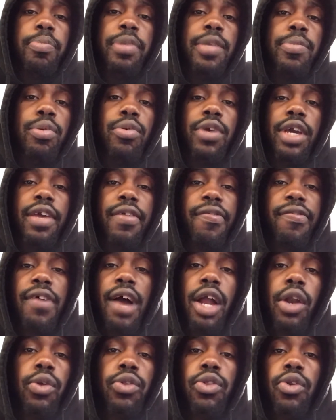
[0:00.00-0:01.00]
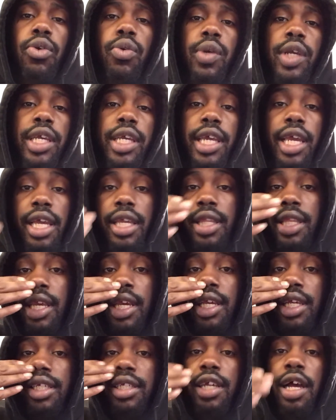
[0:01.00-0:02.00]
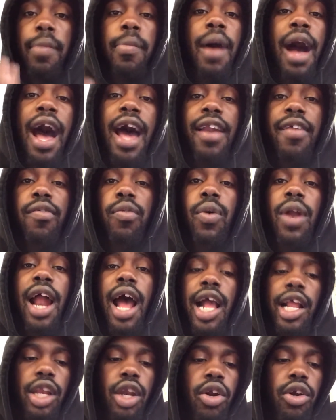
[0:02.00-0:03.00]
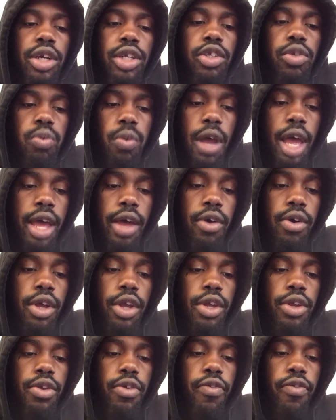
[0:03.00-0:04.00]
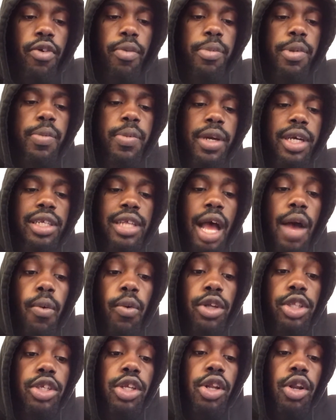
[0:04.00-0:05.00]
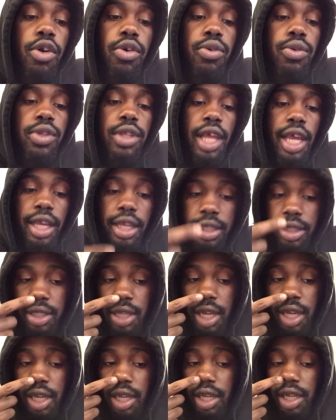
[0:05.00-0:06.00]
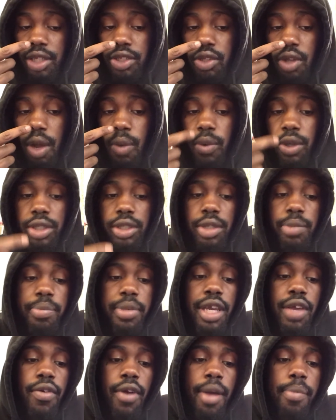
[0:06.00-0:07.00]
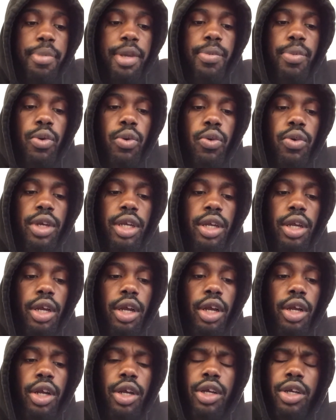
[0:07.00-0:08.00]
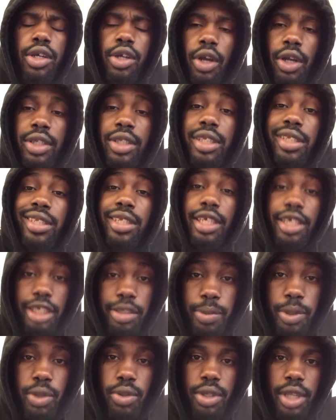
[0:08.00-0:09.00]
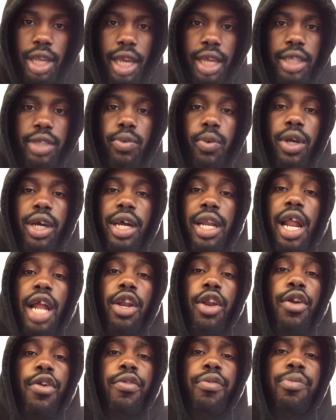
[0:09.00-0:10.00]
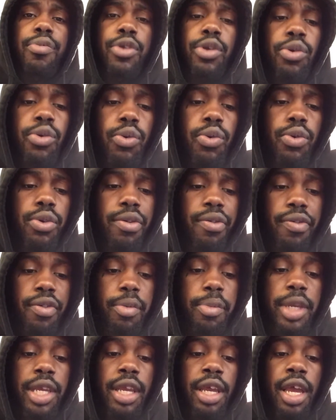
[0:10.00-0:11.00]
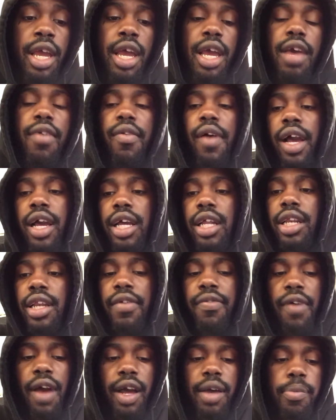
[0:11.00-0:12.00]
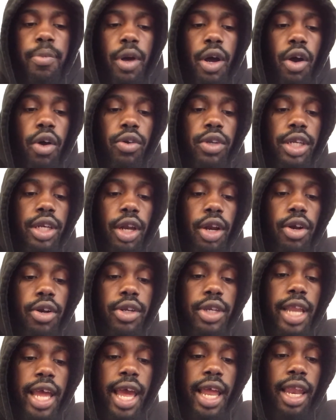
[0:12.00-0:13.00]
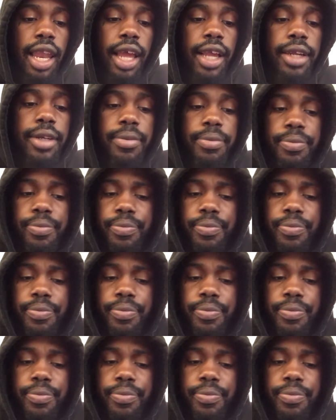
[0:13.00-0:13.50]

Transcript: people can follow through and get something out of what I learn as well. You feel me? Because I want to learn new things. So I want to be around people who going to teach me new things. What can I learn from you? You feel me? If I can only learn that, like,